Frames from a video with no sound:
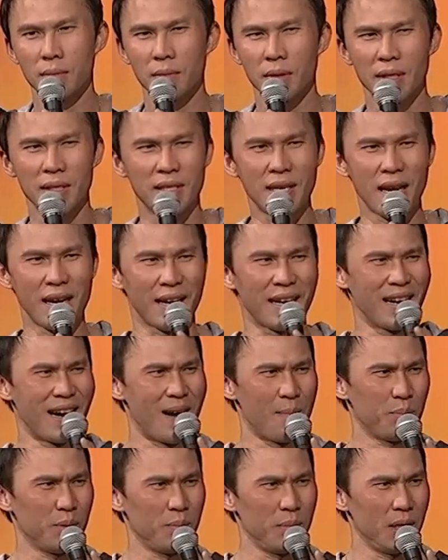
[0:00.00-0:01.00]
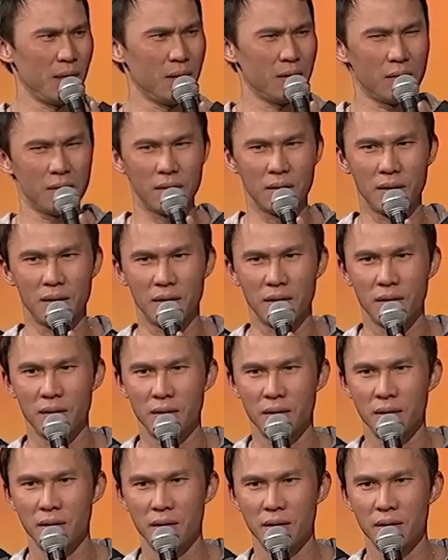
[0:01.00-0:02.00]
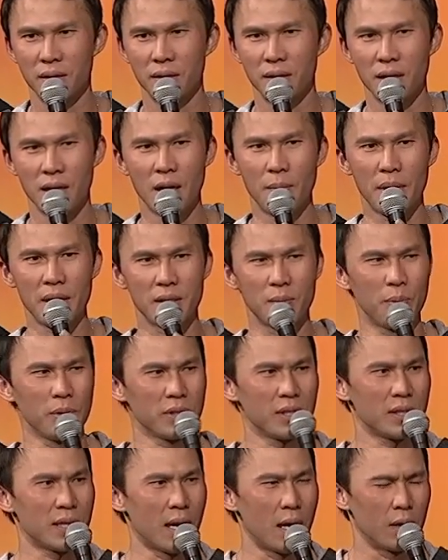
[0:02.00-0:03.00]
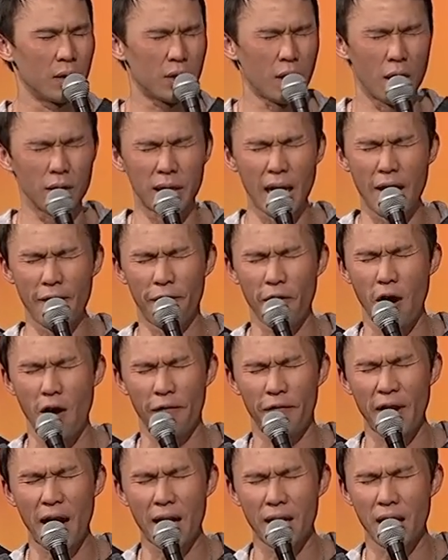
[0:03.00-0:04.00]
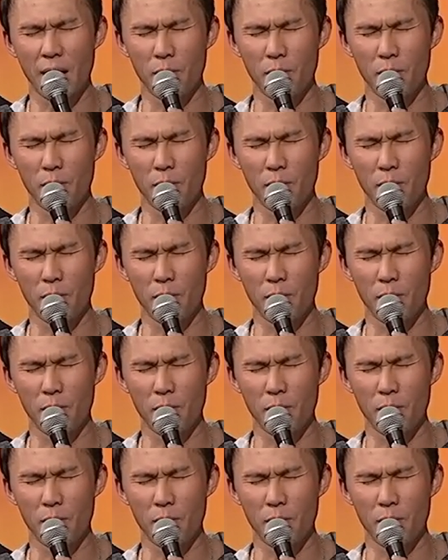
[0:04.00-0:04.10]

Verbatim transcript: Is that a compliment? How am I supposed to sound? Don't take 4 or 5.